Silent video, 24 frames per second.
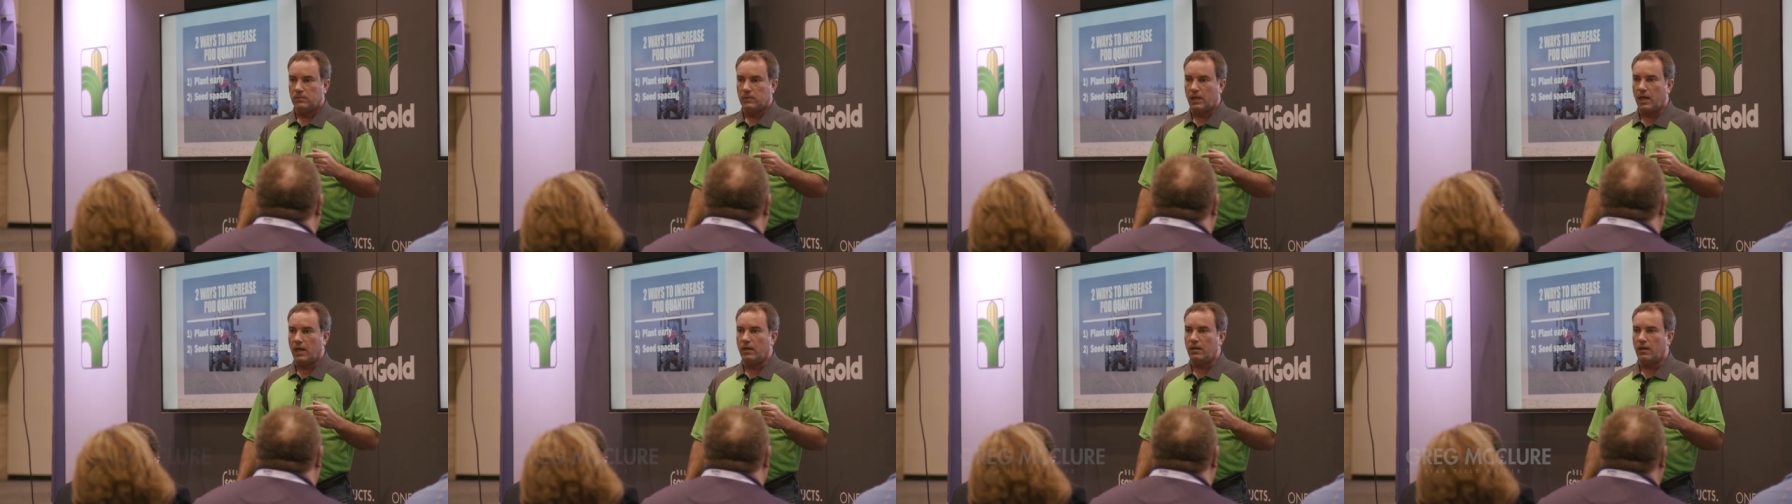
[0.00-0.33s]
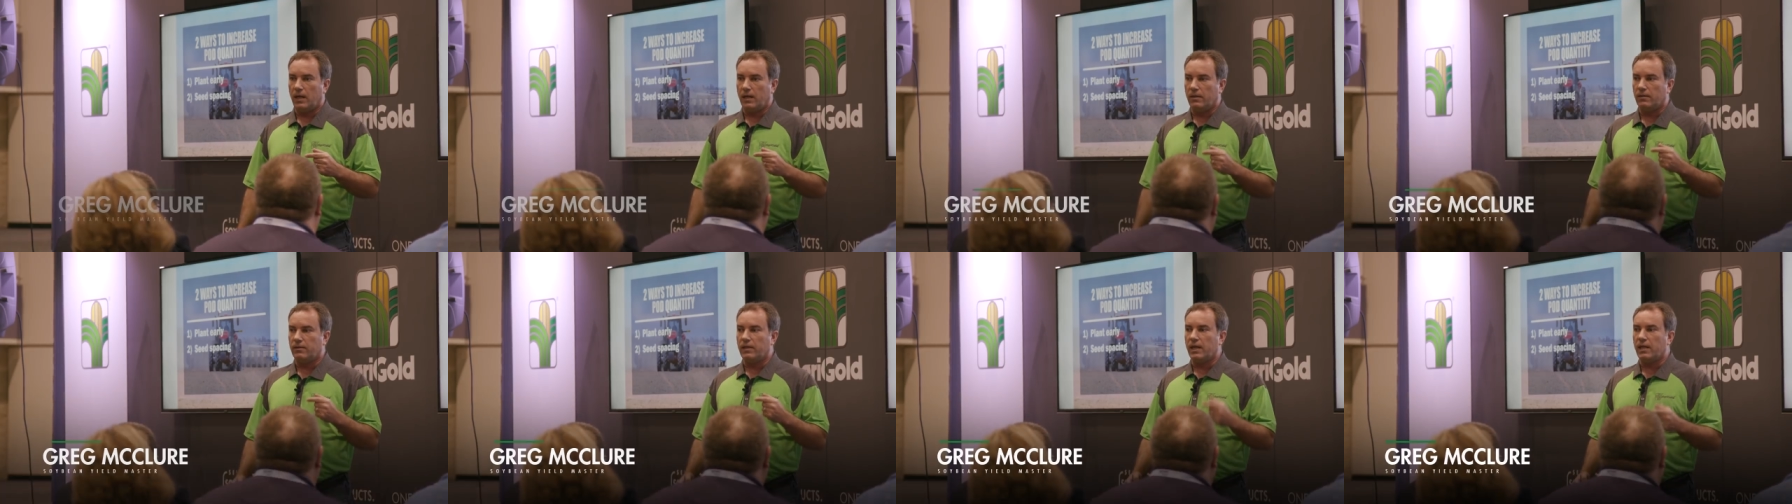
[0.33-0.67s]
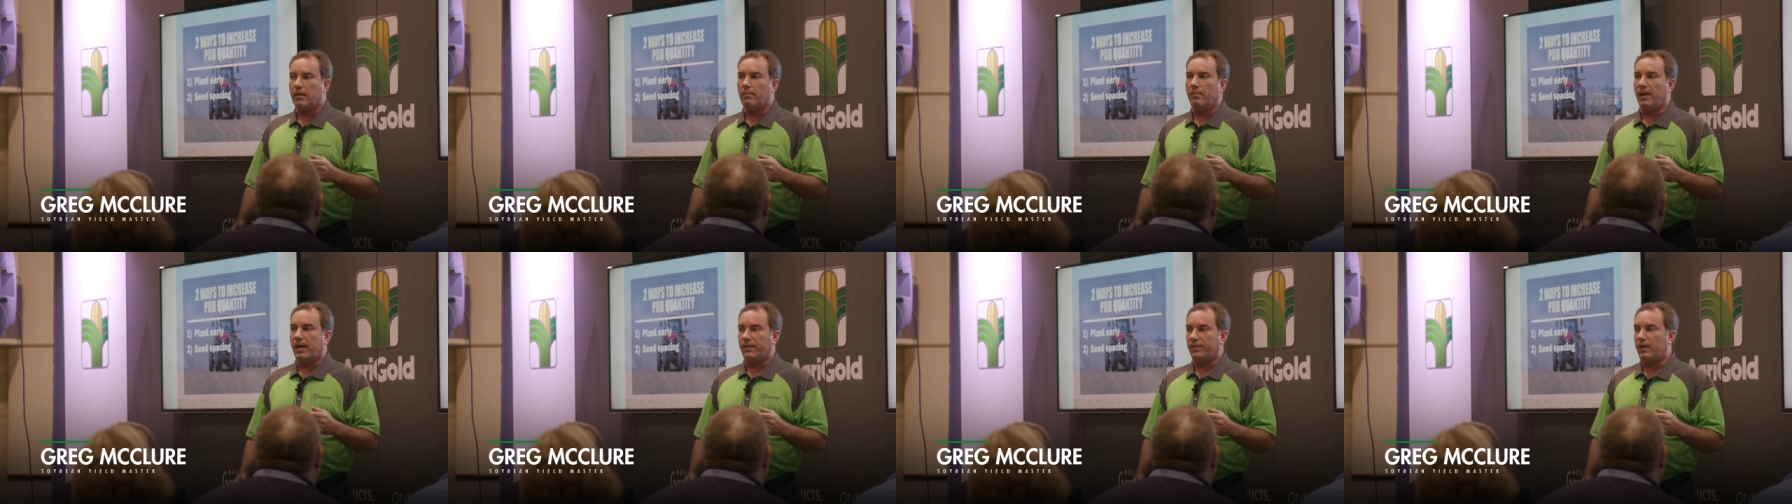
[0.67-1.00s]
Okay?
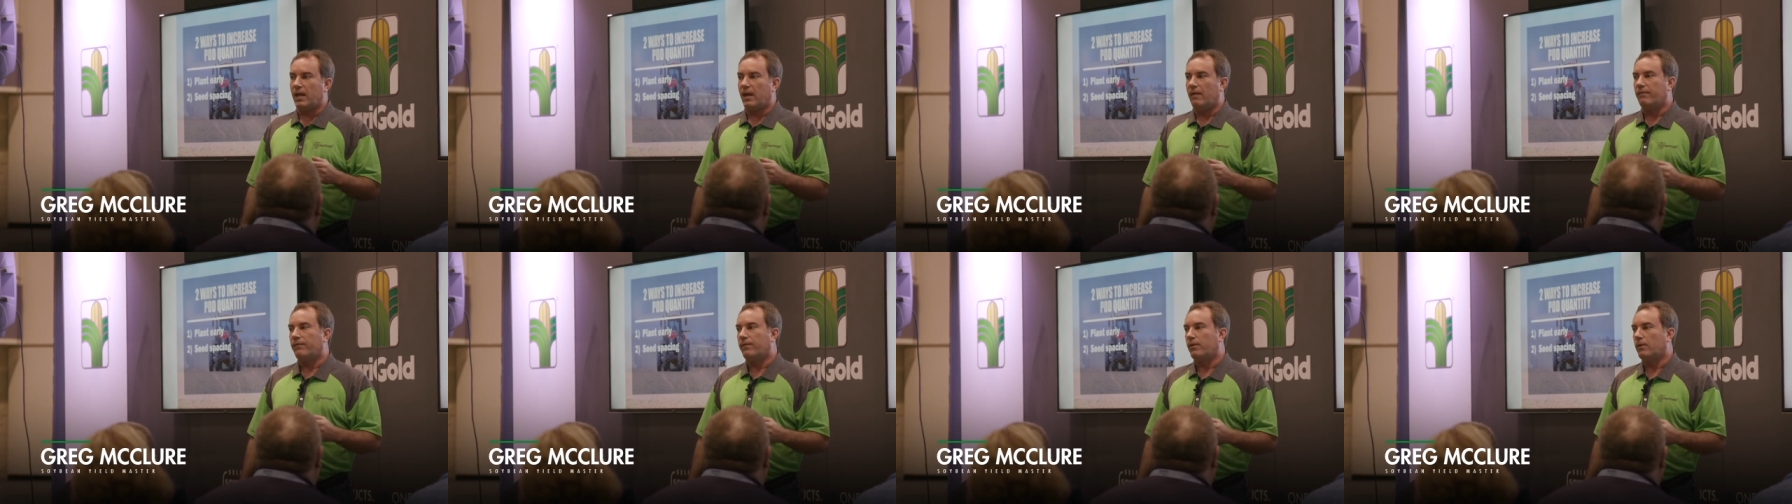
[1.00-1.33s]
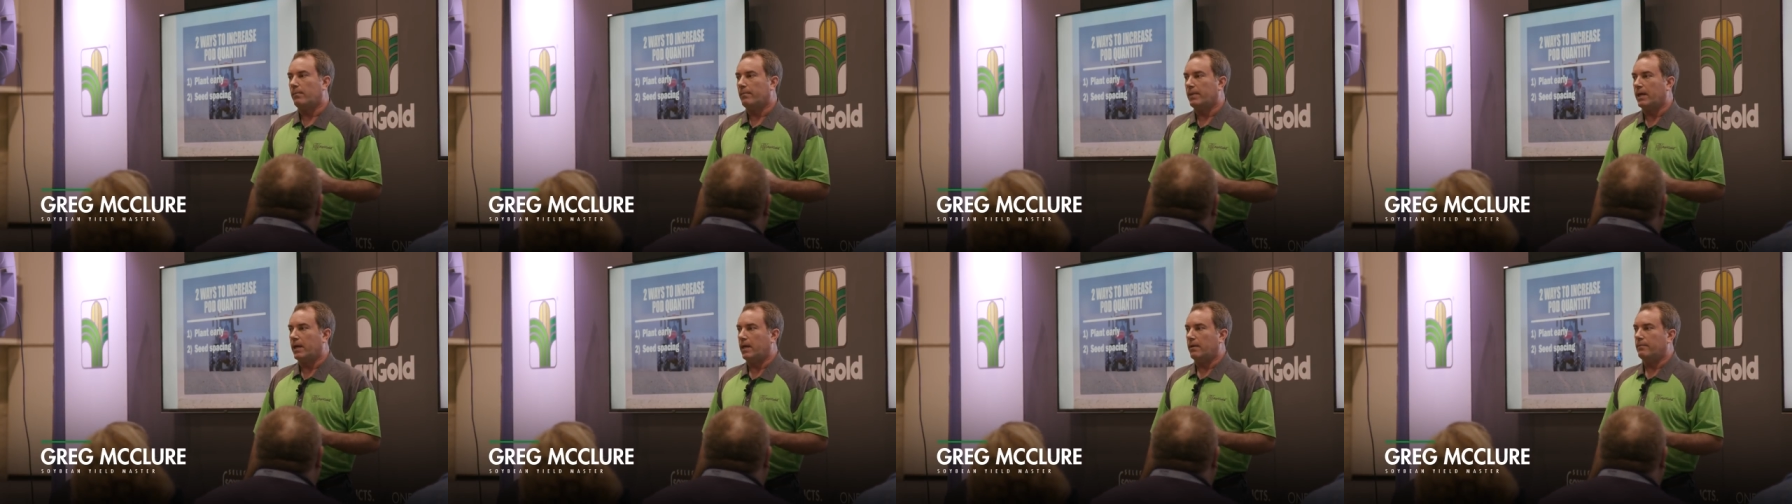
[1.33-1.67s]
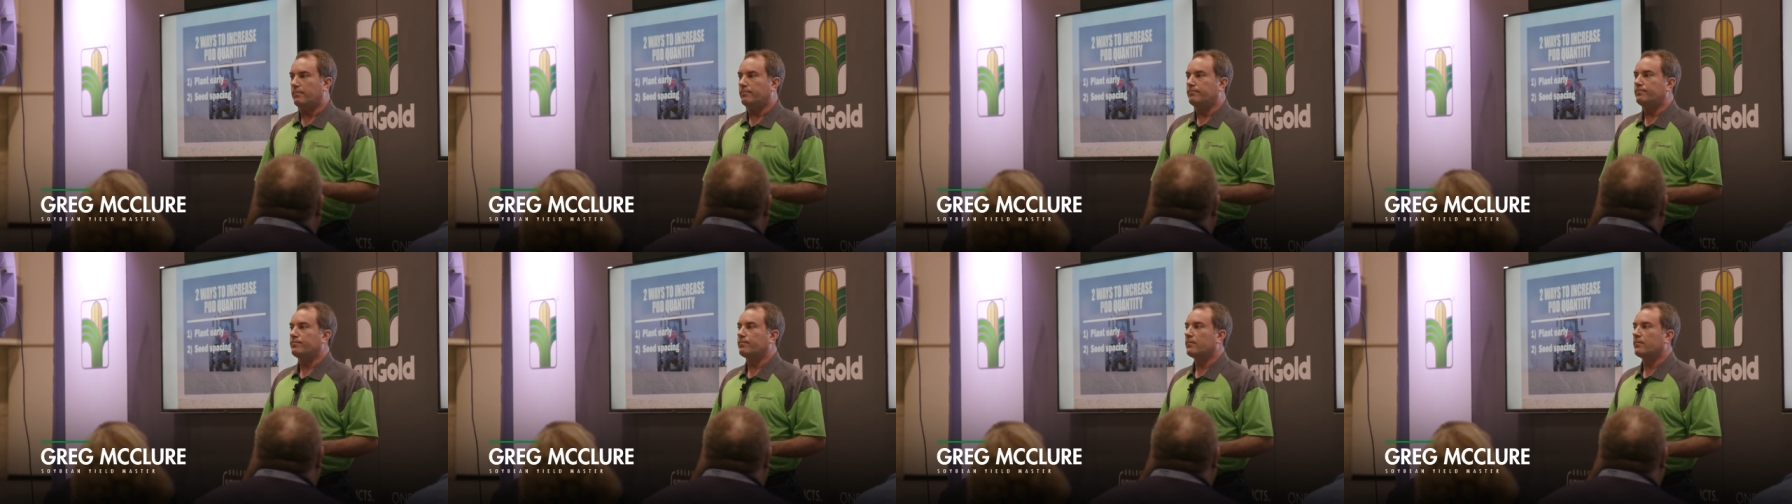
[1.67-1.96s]
Think about that for a minute.